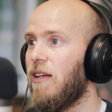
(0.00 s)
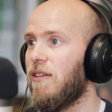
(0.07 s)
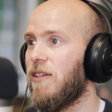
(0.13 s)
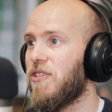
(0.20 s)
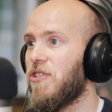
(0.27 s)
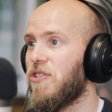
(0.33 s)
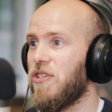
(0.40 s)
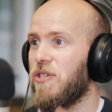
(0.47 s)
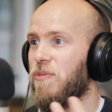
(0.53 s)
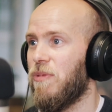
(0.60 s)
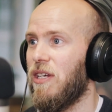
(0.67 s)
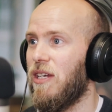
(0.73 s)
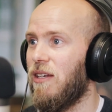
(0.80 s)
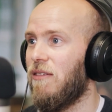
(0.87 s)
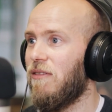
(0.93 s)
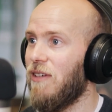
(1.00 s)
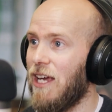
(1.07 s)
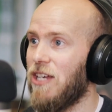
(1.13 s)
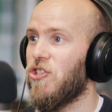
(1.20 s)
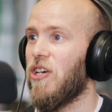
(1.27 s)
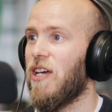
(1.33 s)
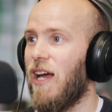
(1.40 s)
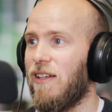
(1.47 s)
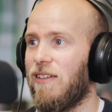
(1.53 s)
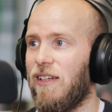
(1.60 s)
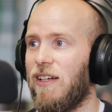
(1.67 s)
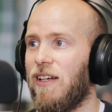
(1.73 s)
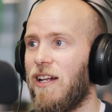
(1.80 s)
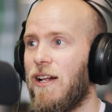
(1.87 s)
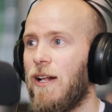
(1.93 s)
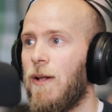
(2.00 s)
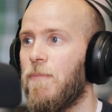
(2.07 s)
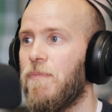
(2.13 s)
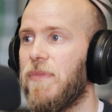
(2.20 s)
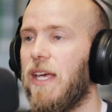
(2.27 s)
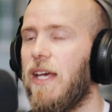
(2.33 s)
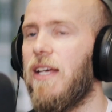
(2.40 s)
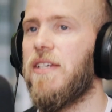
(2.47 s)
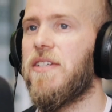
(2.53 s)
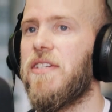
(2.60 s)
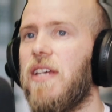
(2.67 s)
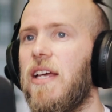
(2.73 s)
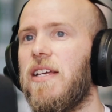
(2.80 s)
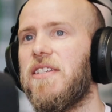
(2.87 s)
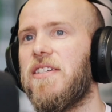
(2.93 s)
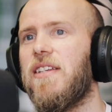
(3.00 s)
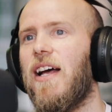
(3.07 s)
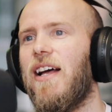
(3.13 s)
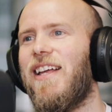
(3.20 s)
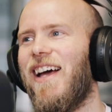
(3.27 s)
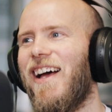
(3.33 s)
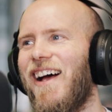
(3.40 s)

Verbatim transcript: This mm. is just me educating. Yeah. Is is that